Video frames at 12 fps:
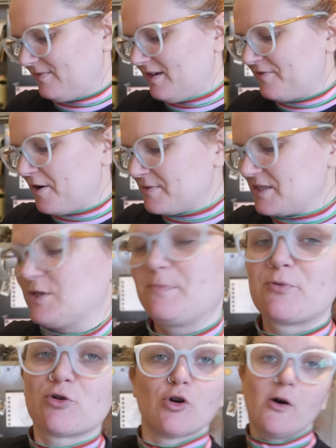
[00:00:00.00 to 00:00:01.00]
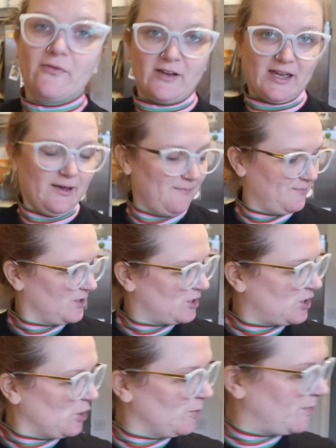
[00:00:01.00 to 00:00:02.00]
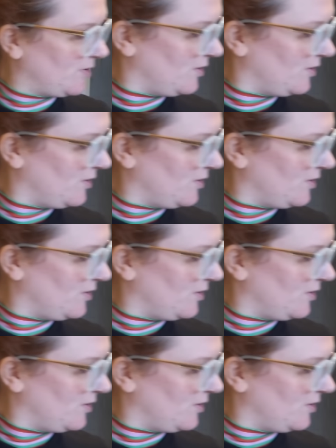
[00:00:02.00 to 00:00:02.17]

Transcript: if I was to proffer him soup